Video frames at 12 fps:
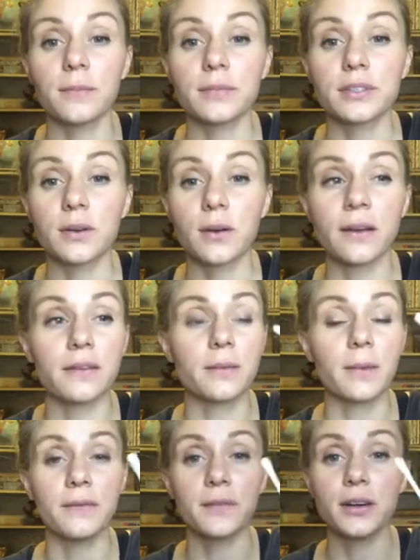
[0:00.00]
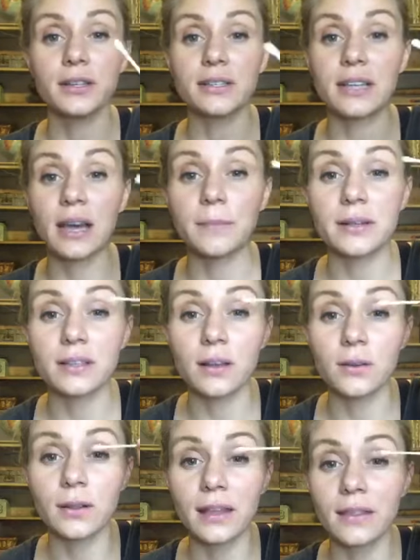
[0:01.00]
So my first step is I'll
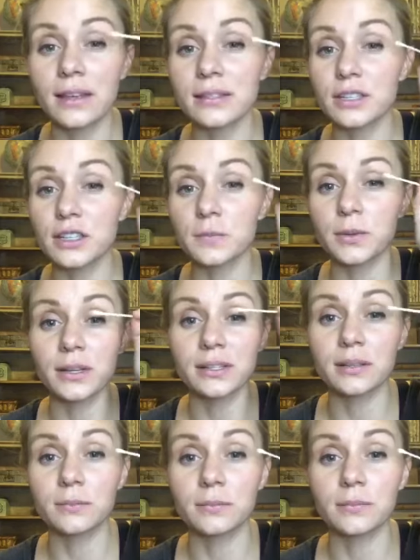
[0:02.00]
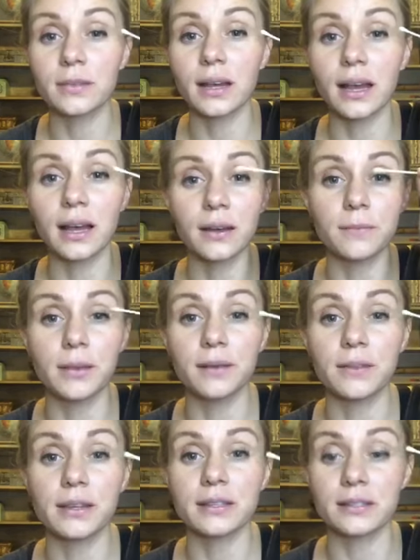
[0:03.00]
go like this and just put some
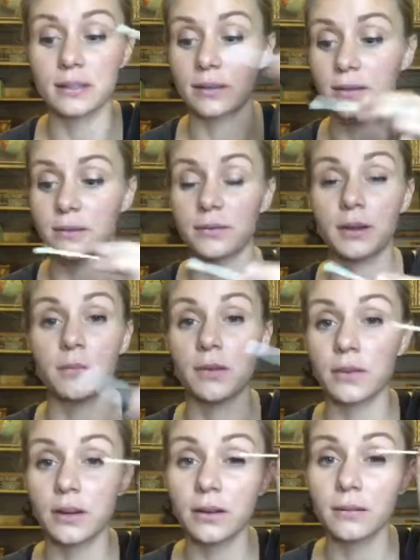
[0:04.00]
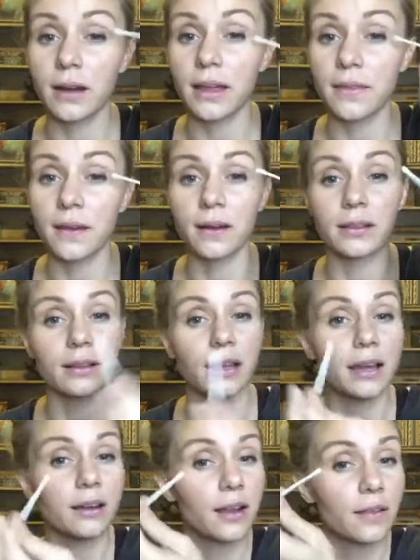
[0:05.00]
of this remover right there on the
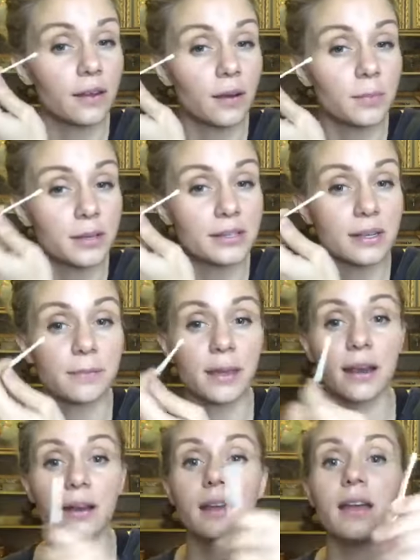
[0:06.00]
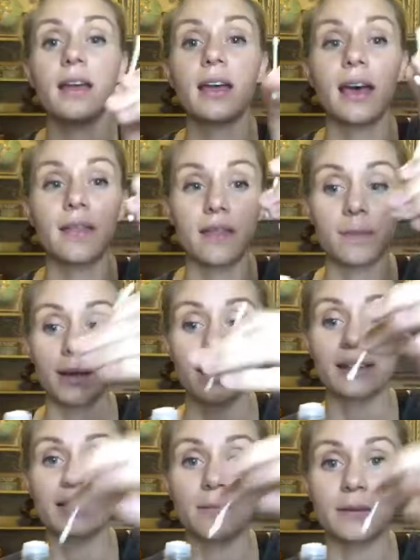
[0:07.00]
liner, and then I'll put some there, and then my
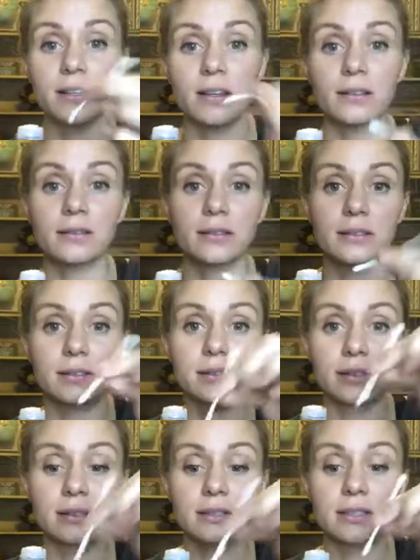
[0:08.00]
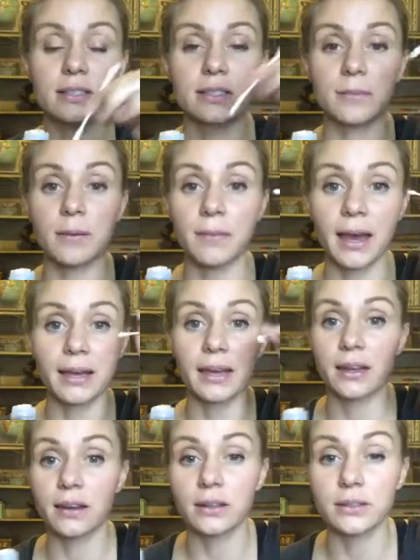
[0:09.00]
next step is I'll dip it back
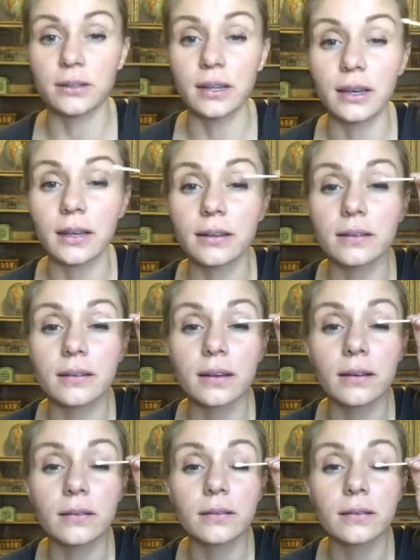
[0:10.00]
in and I'll do it again. So